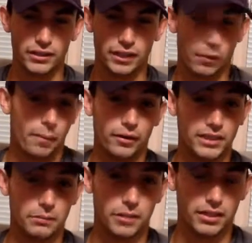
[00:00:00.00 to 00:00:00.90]
They were a better
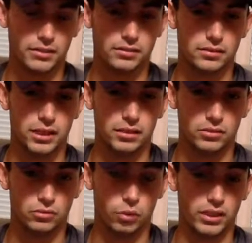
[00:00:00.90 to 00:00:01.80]
team than us in
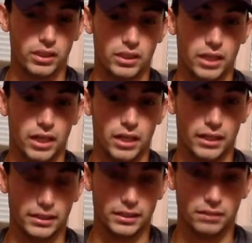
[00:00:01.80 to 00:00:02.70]

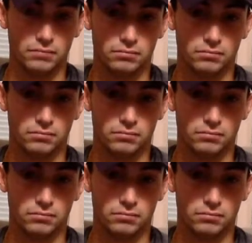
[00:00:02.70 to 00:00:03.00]
2019.